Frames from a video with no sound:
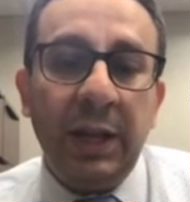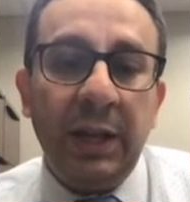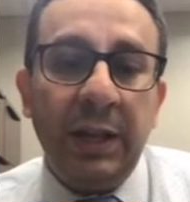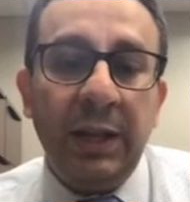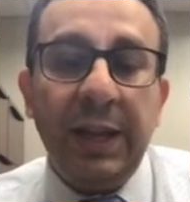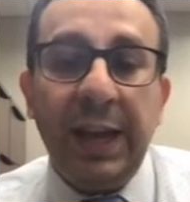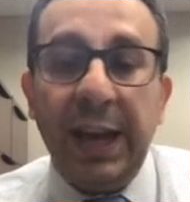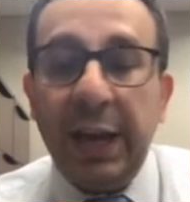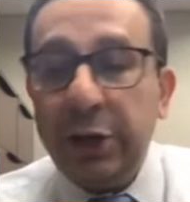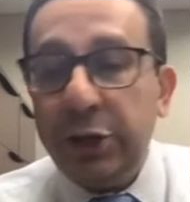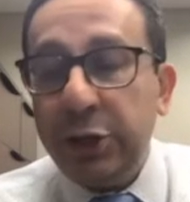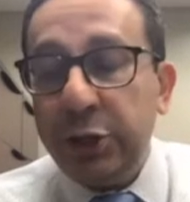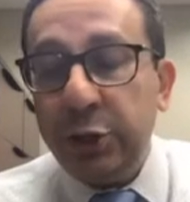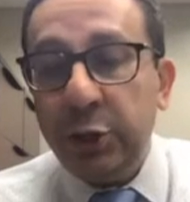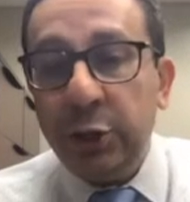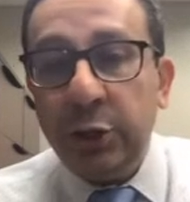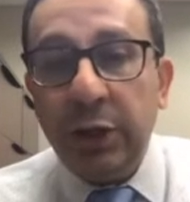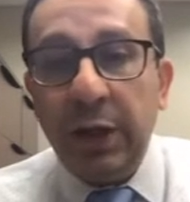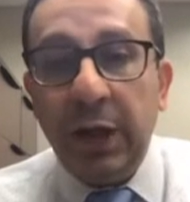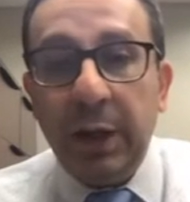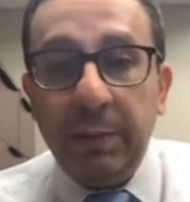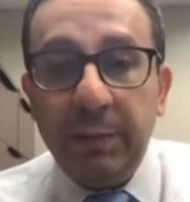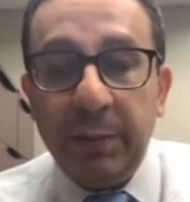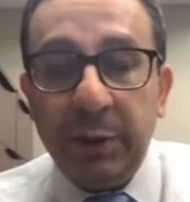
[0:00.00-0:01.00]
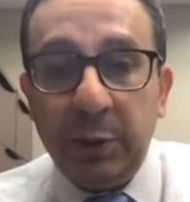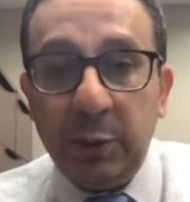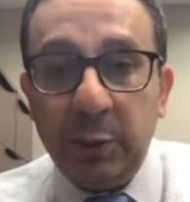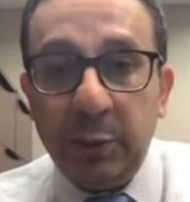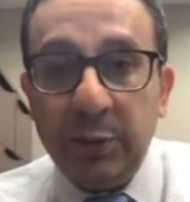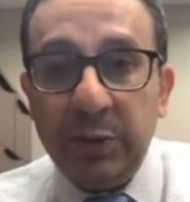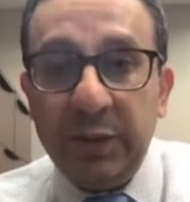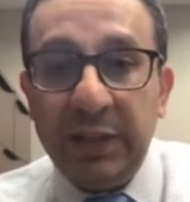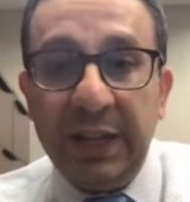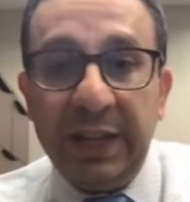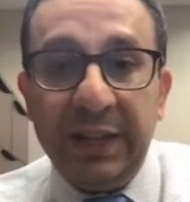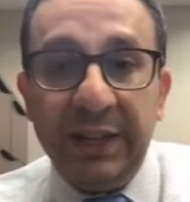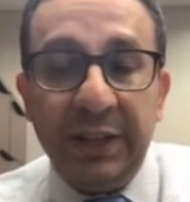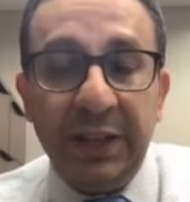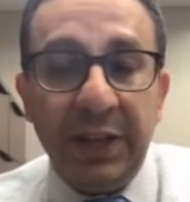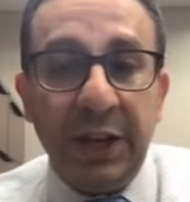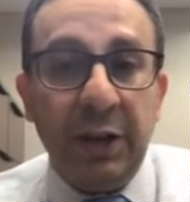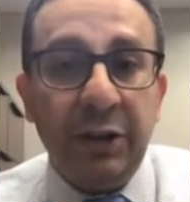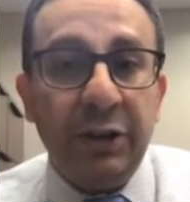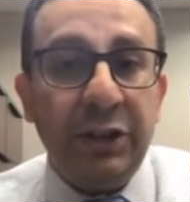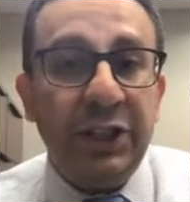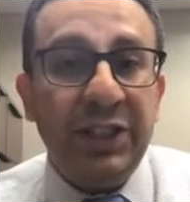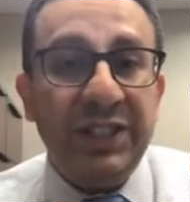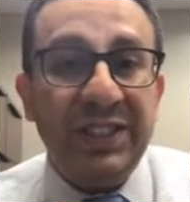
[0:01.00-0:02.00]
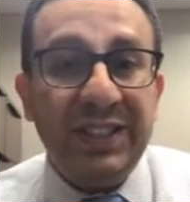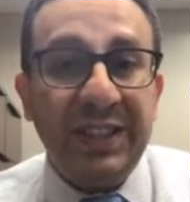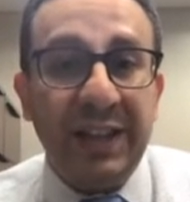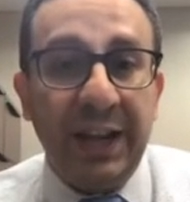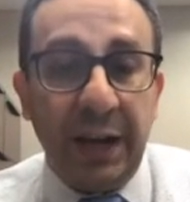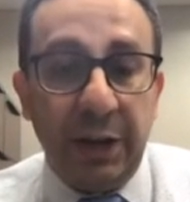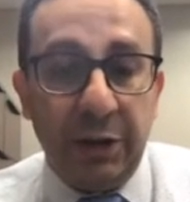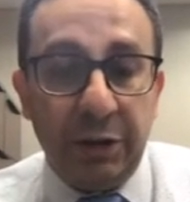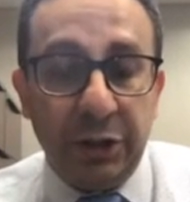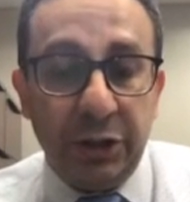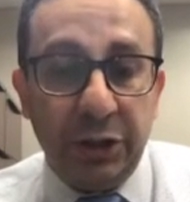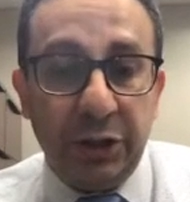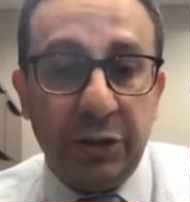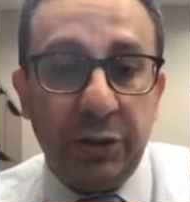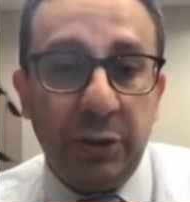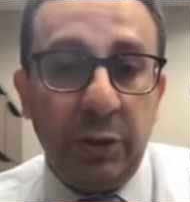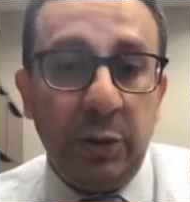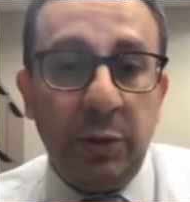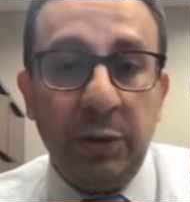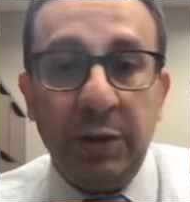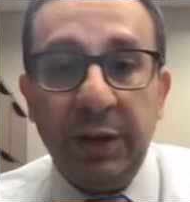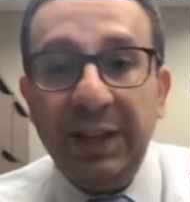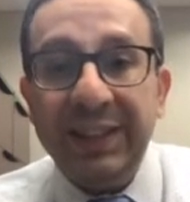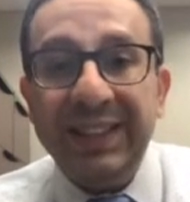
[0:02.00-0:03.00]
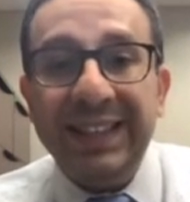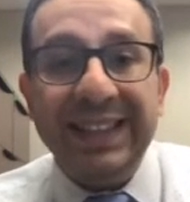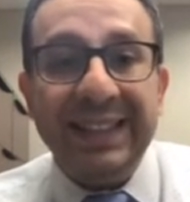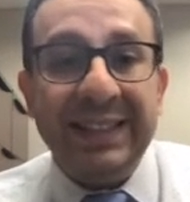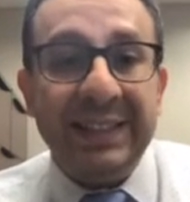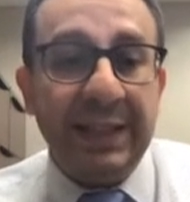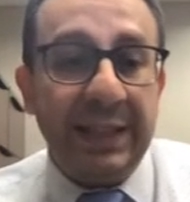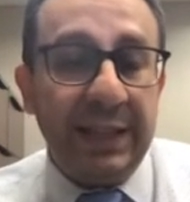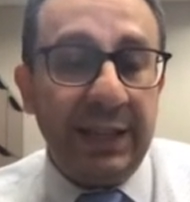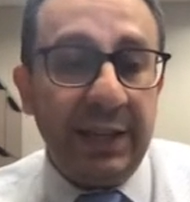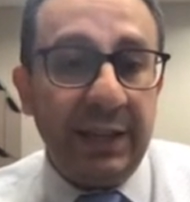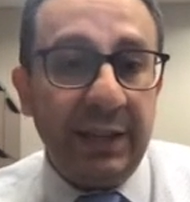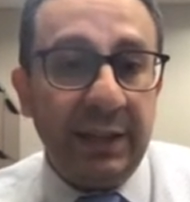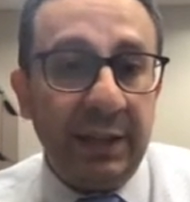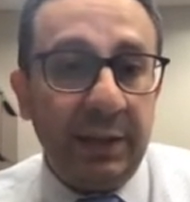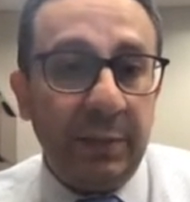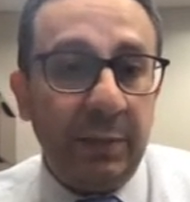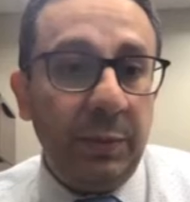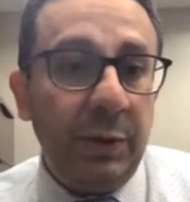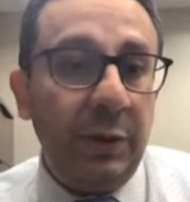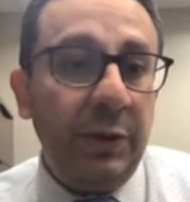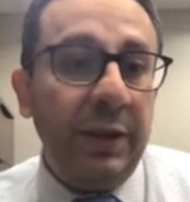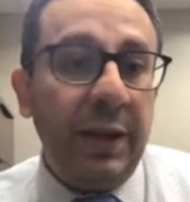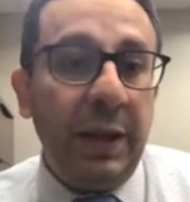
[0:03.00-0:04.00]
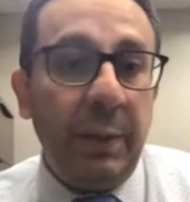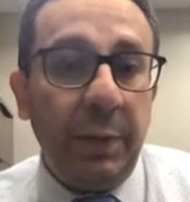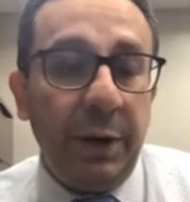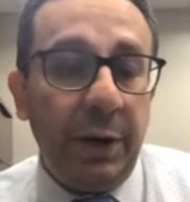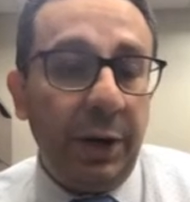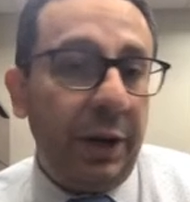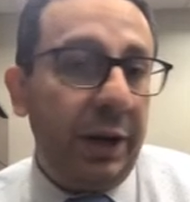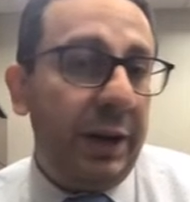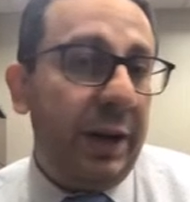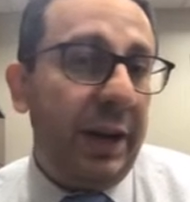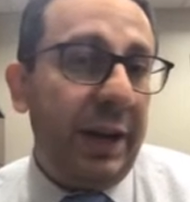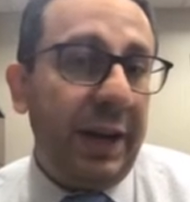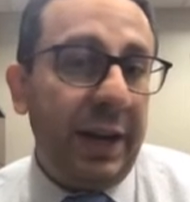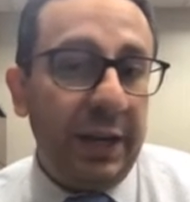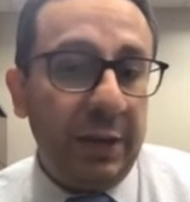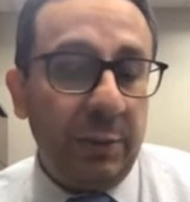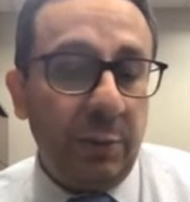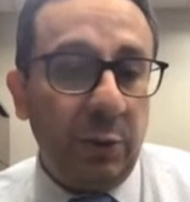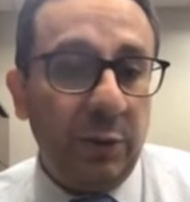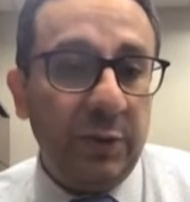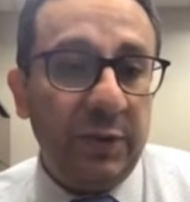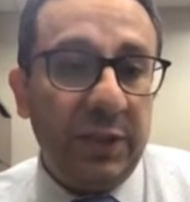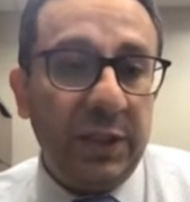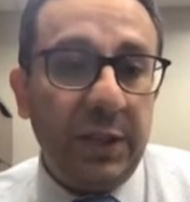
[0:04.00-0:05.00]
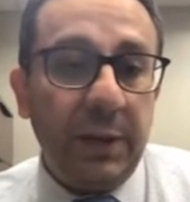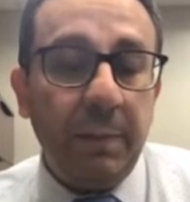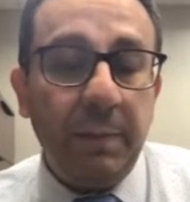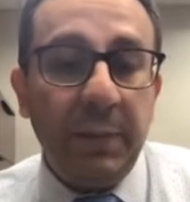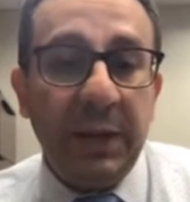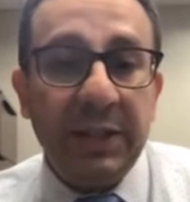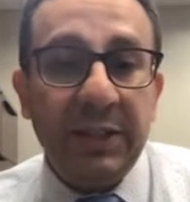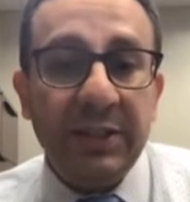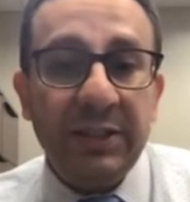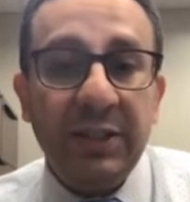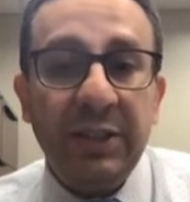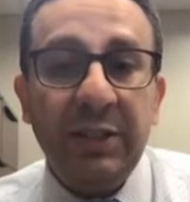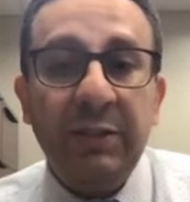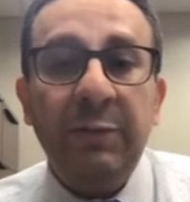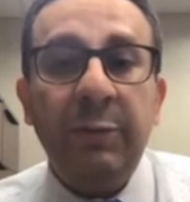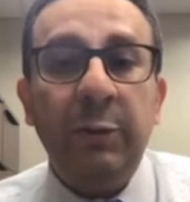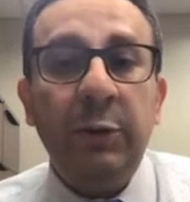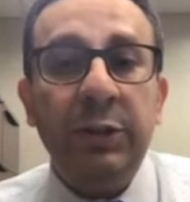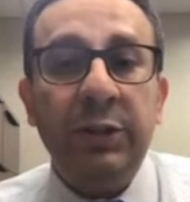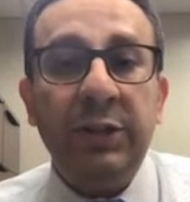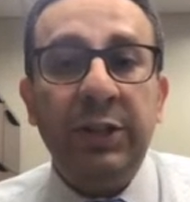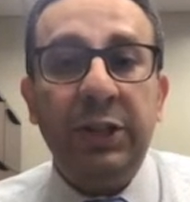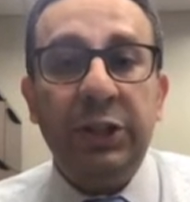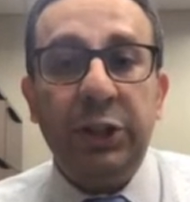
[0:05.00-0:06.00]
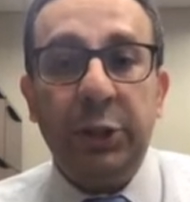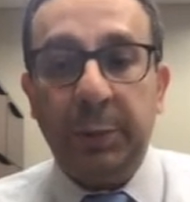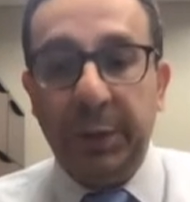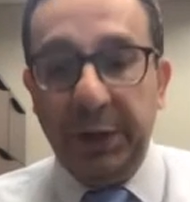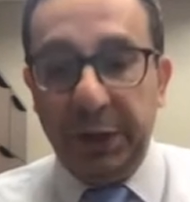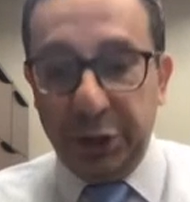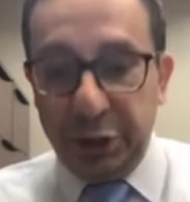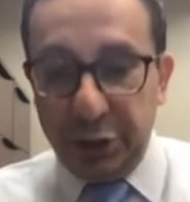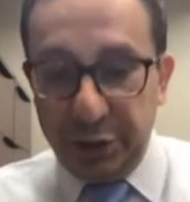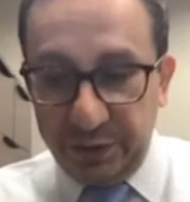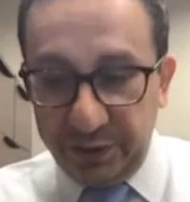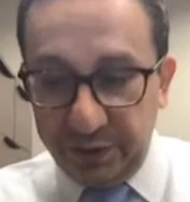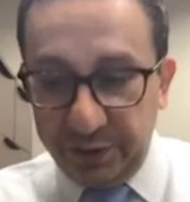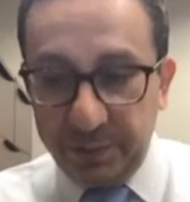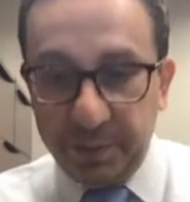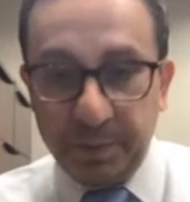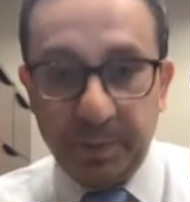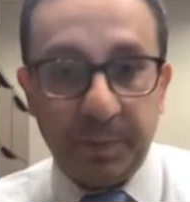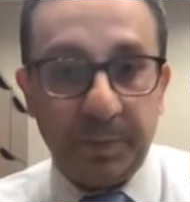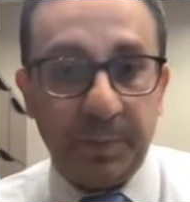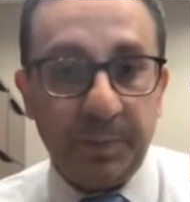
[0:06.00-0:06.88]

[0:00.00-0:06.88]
They actually should not be used, and they are discouraged or not indicated per the American Academy of Sleep Medicine for such patients.